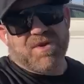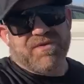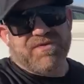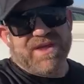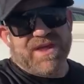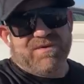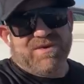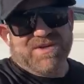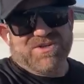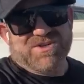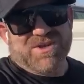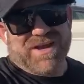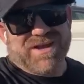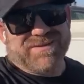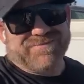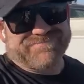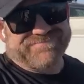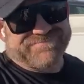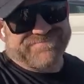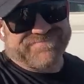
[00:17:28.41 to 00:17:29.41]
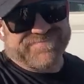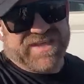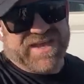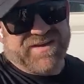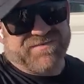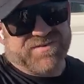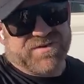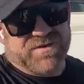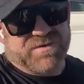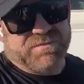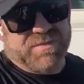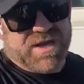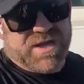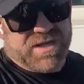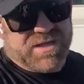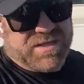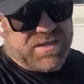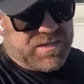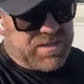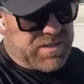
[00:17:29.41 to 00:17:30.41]
at that racetrack after
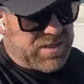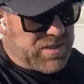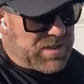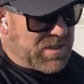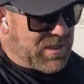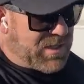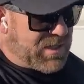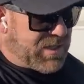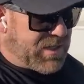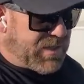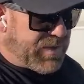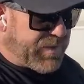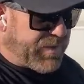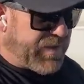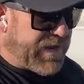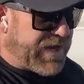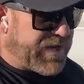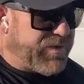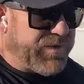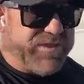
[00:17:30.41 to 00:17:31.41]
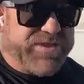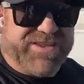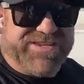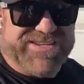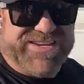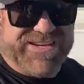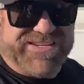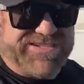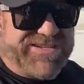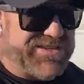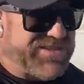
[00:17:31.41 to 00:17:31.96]
my wreck with the Tesla.